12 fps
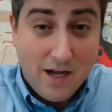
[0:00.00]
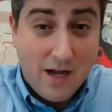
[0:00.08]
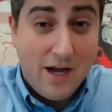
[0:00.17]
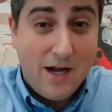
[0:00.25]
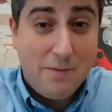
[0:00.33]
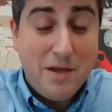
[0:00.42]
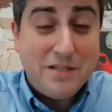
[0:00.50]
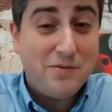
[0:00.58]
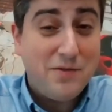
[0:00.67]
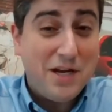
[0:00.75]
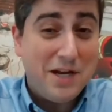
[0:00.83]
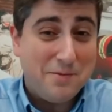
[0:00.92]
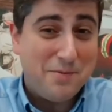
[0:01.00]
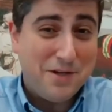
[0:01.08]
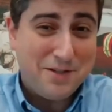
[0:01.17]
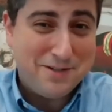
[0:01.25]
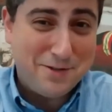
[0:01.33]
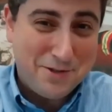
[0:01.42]
Uh, Pennsylvania,
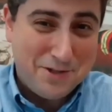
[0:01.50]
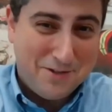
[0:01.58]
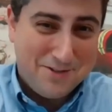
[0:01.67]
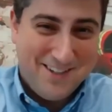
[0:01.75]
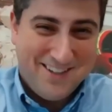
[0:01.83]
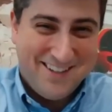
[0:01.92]
but close enough.